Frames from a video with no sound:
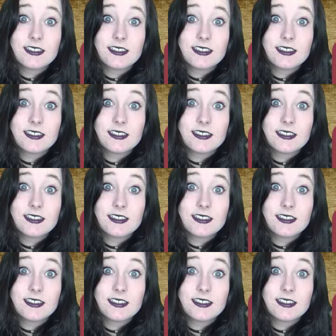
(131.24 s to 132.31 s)

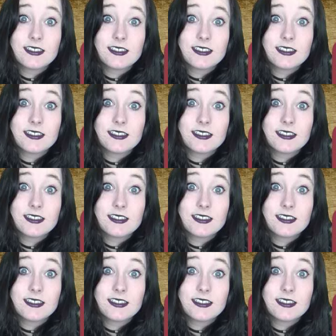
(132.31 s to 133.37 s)

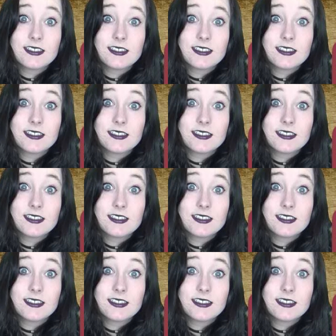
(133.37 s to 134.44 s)

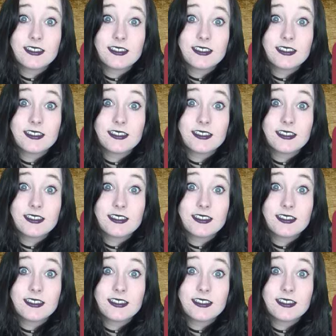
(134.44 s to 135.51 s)

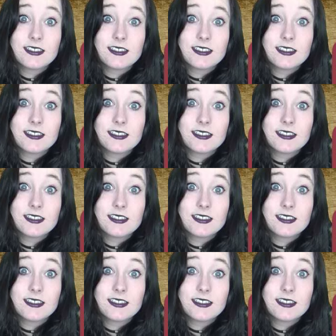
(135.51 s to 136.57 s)

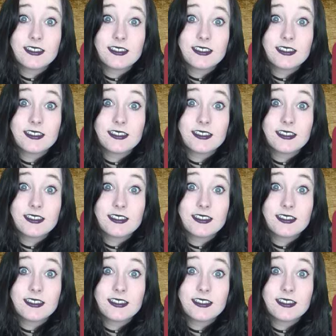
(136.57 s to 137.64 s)

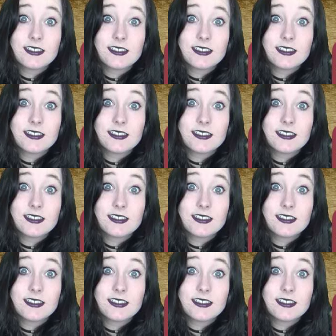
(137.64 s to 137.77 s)
[no speech]